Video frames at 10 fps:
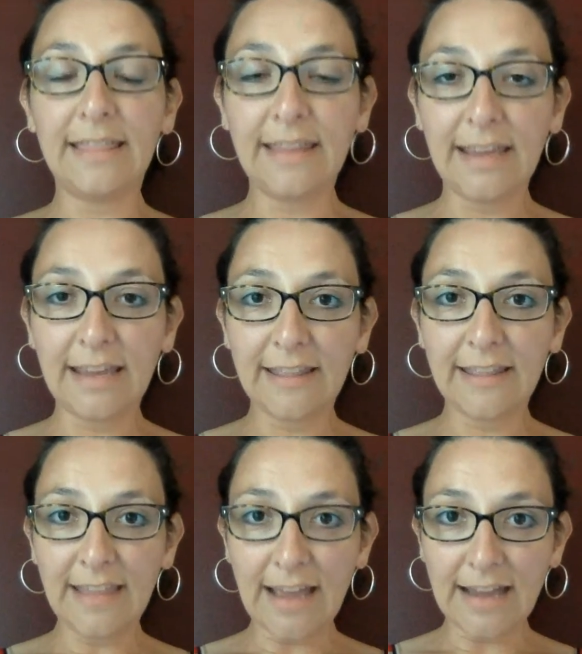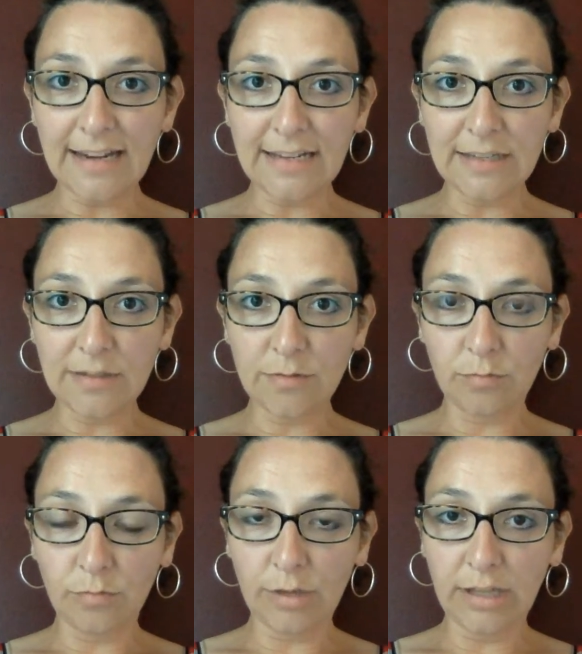think that is
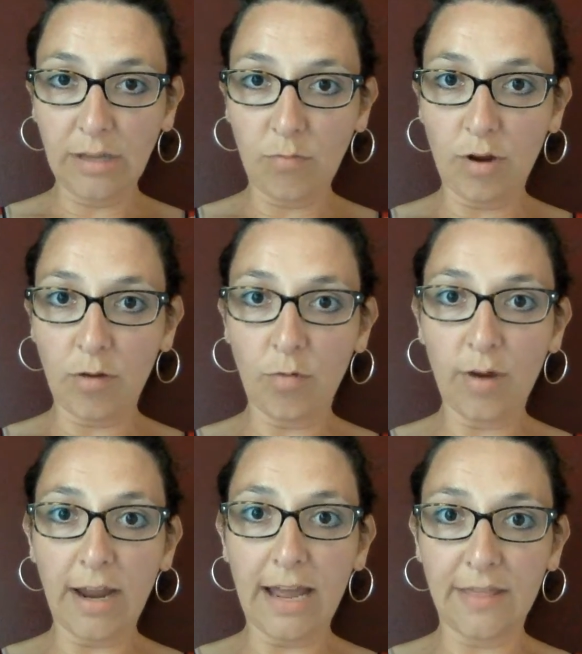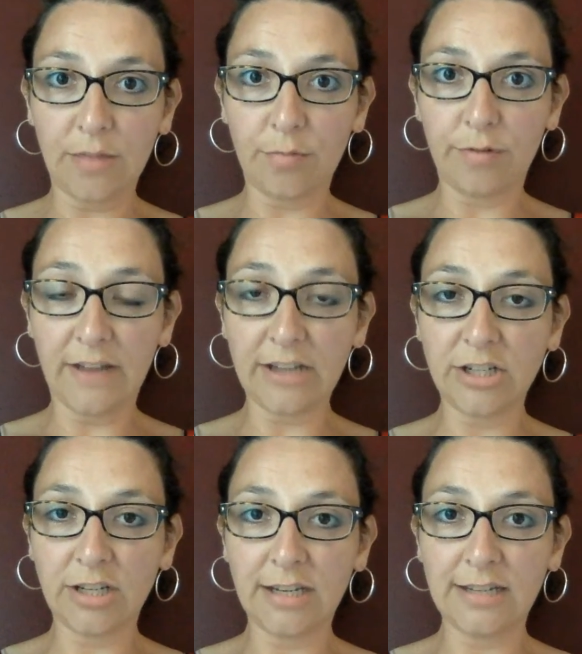really where we're at in the
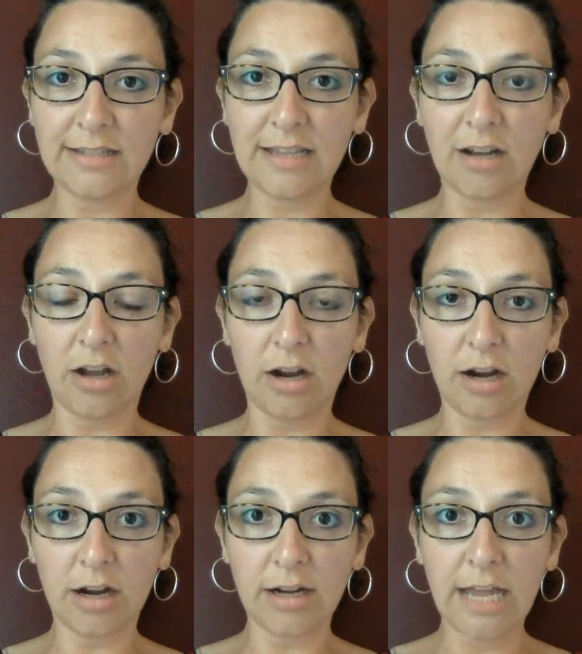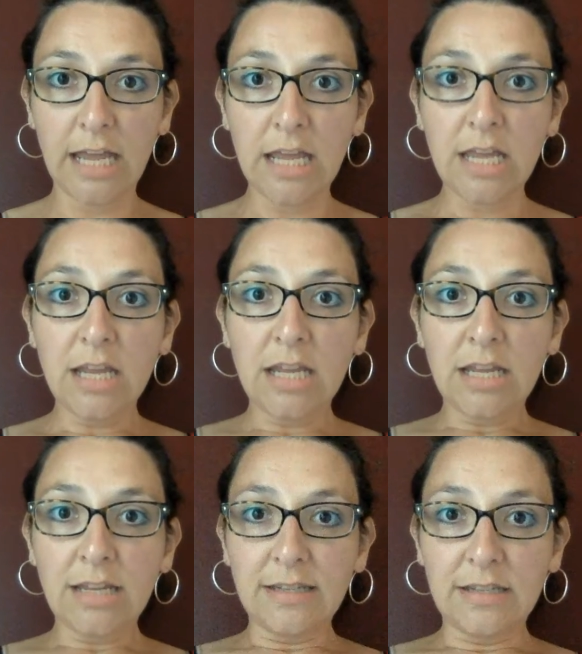profession, is that our
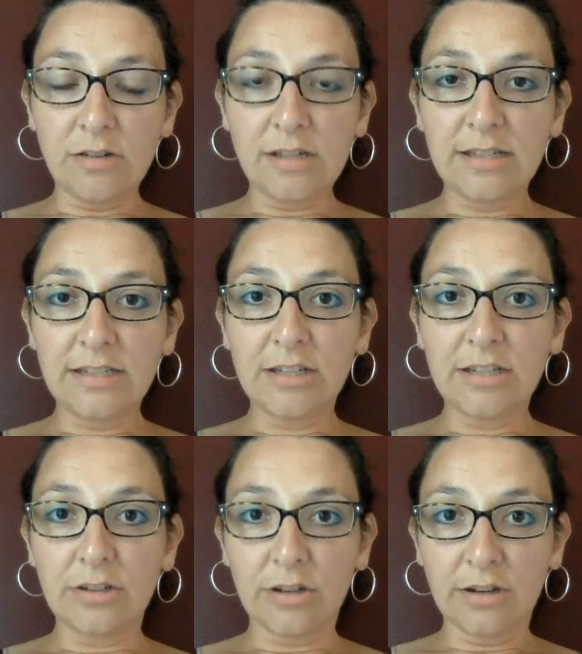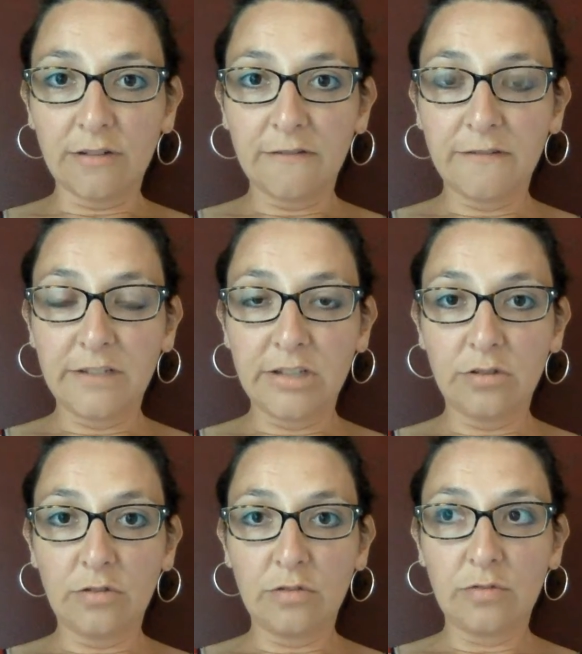students deserve
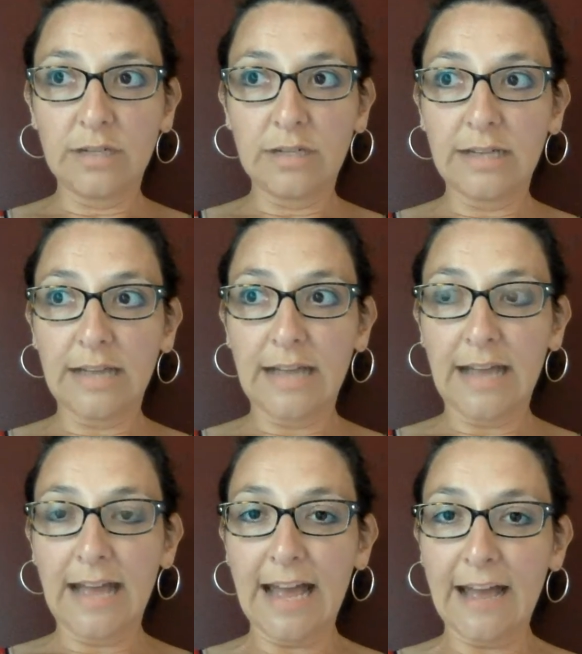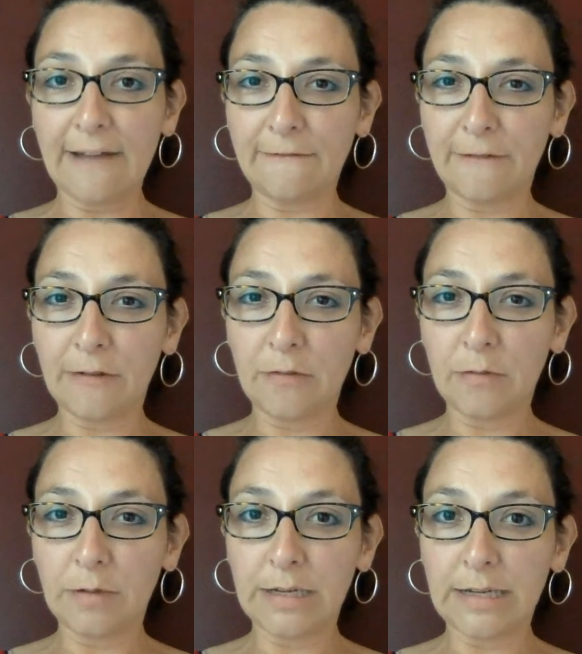to have
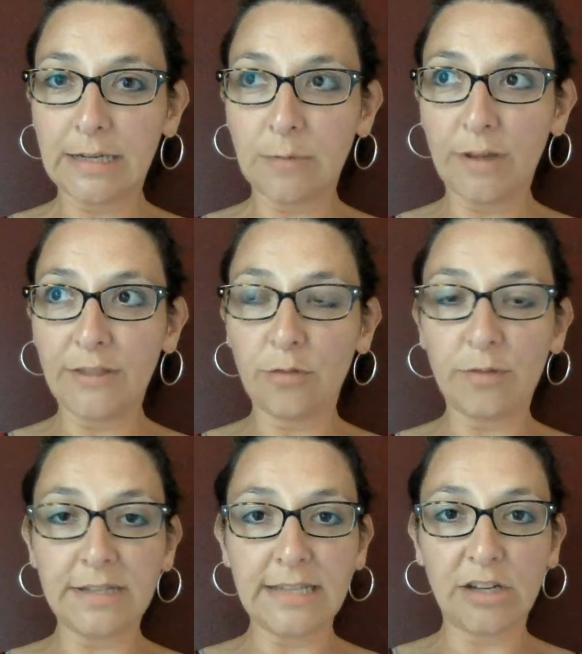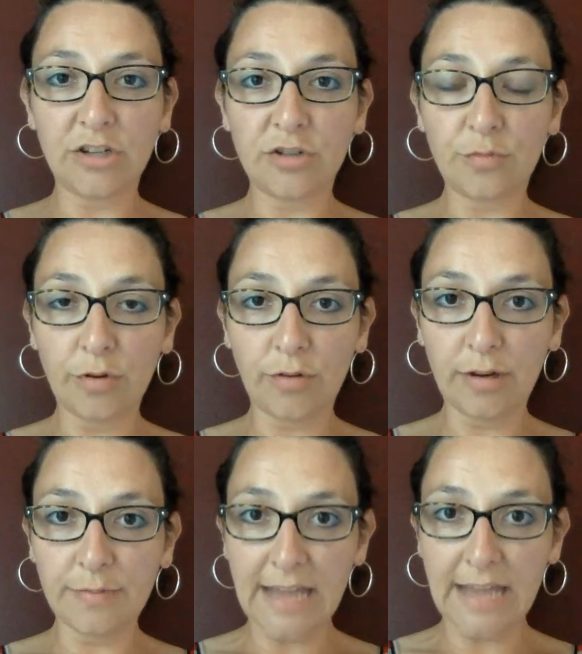what the residential
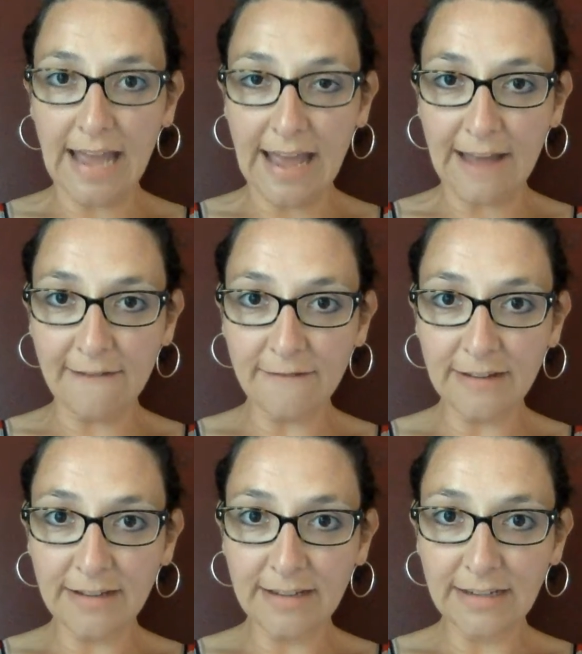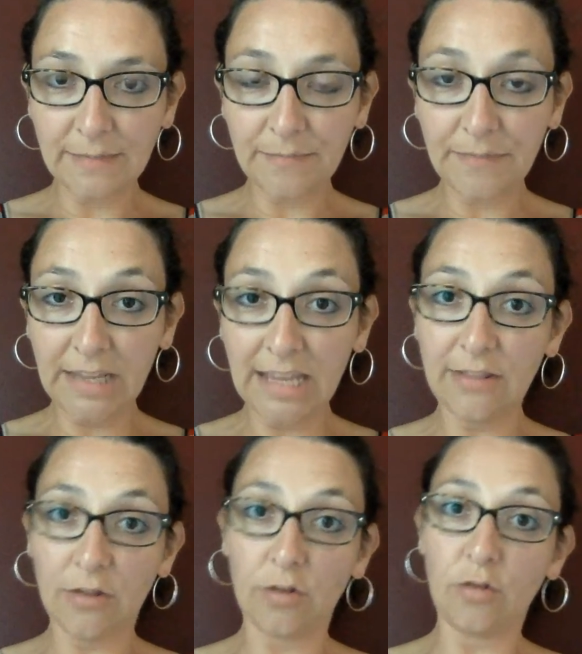programs have
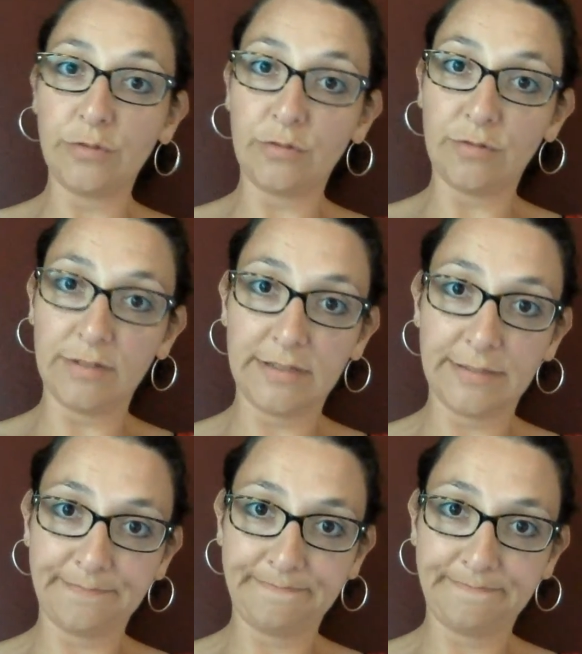in their homeschools.